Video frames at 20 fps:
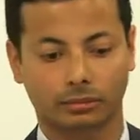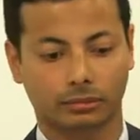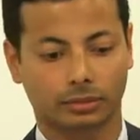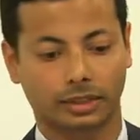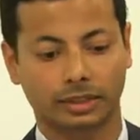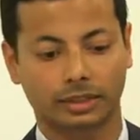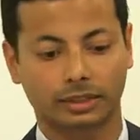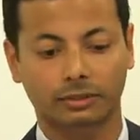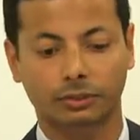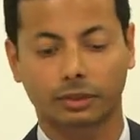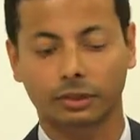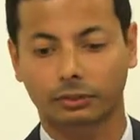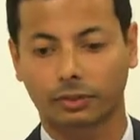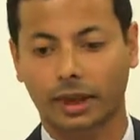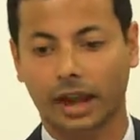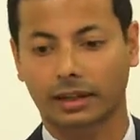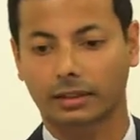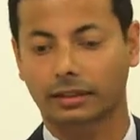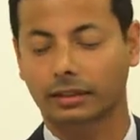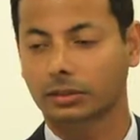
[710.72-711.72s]
the different
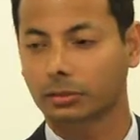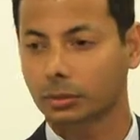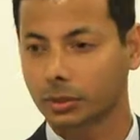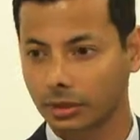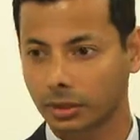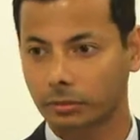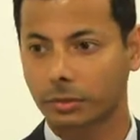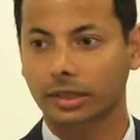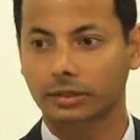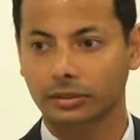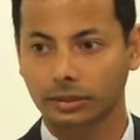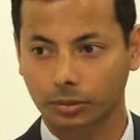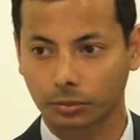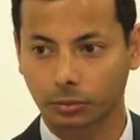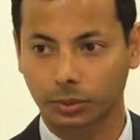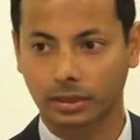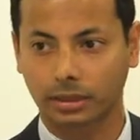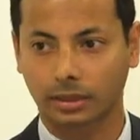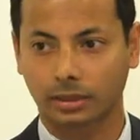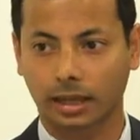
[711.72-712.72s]
factors, which I mentioned
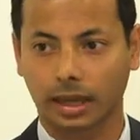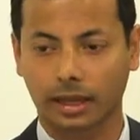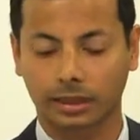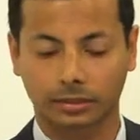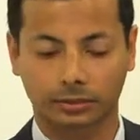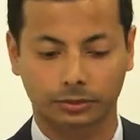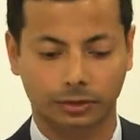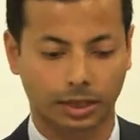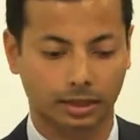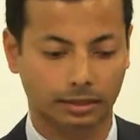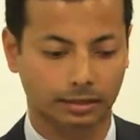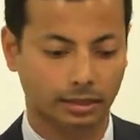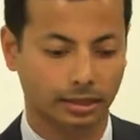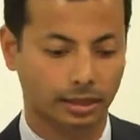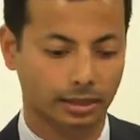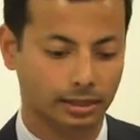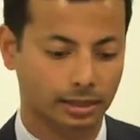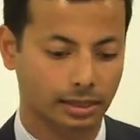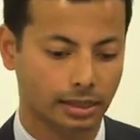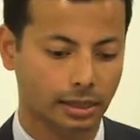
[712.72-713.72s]
with the client of ours
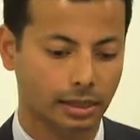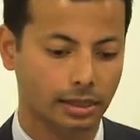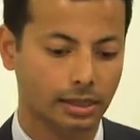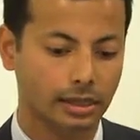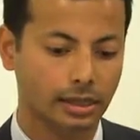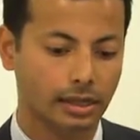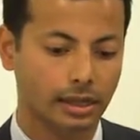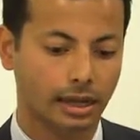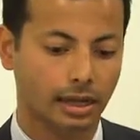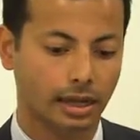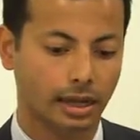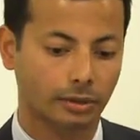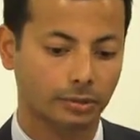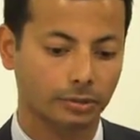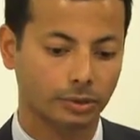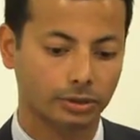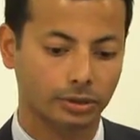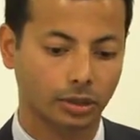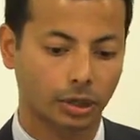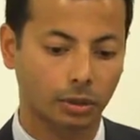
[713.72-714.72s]
earlier.
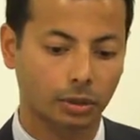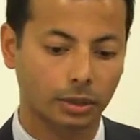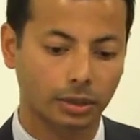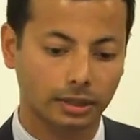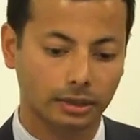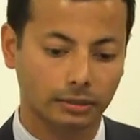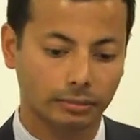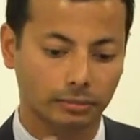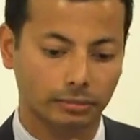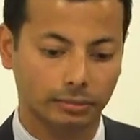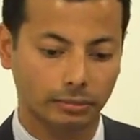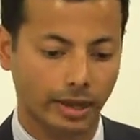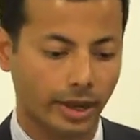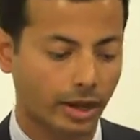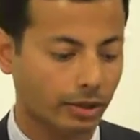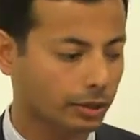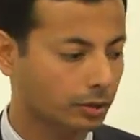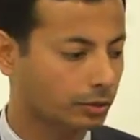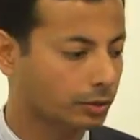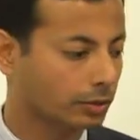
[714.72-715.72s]
So
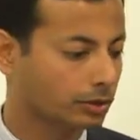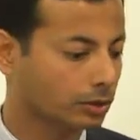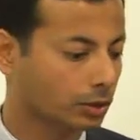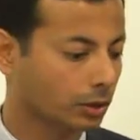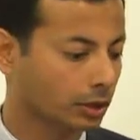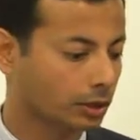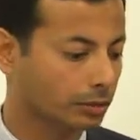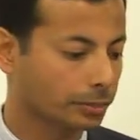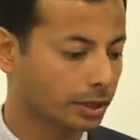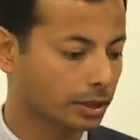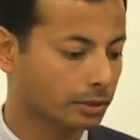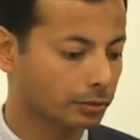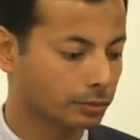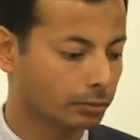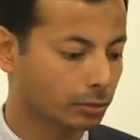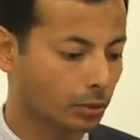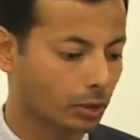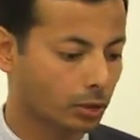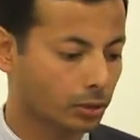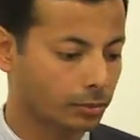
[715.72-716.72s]
Eric will talk a bit
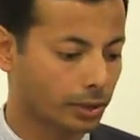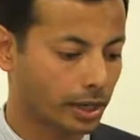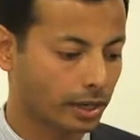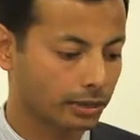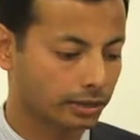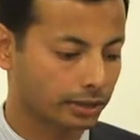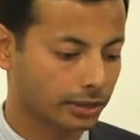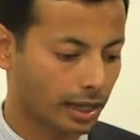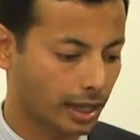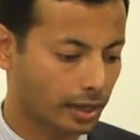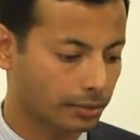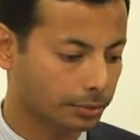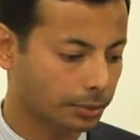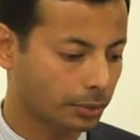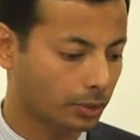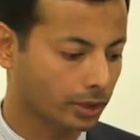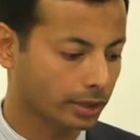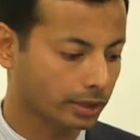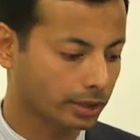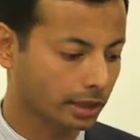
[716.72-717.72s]
more about that
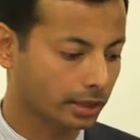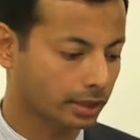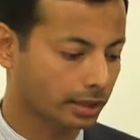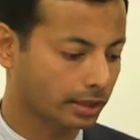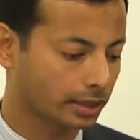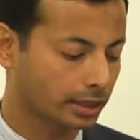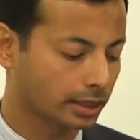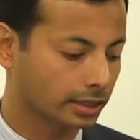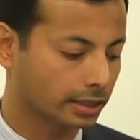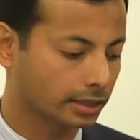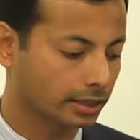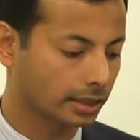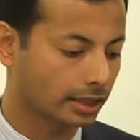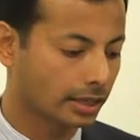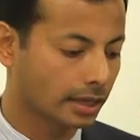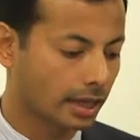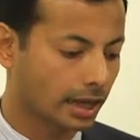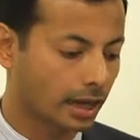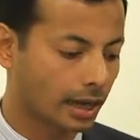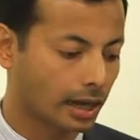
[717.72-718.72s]
point, I think.
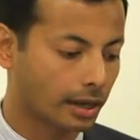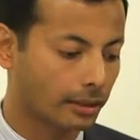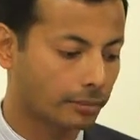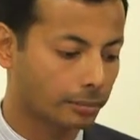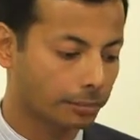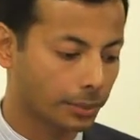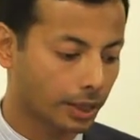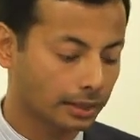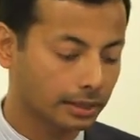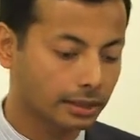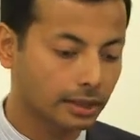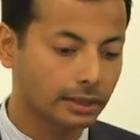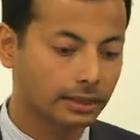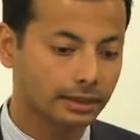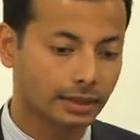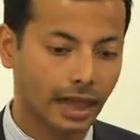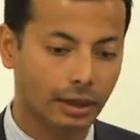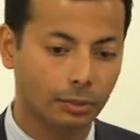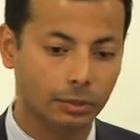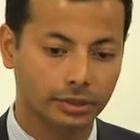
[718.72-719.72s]
But
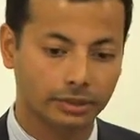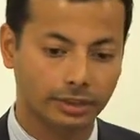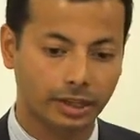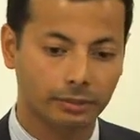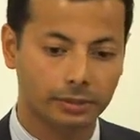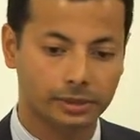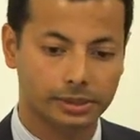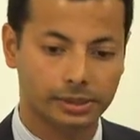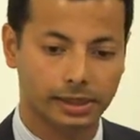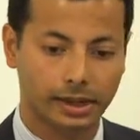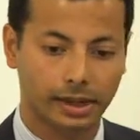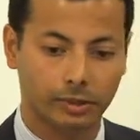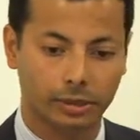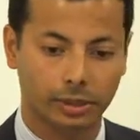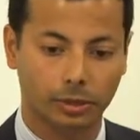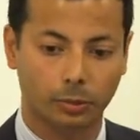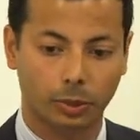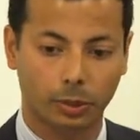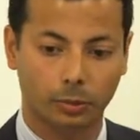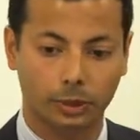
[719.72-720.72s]
that was definitely an
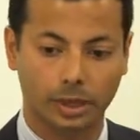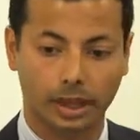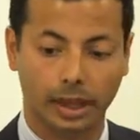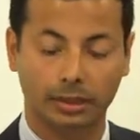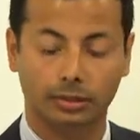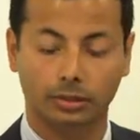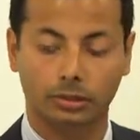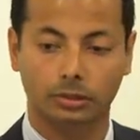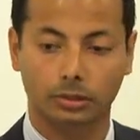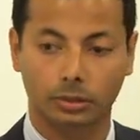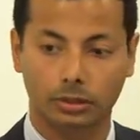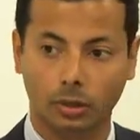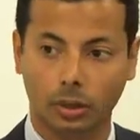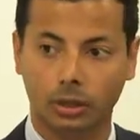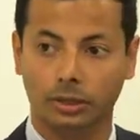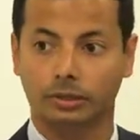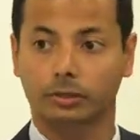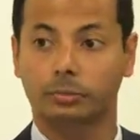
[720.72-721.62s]
area where we had to do a lot of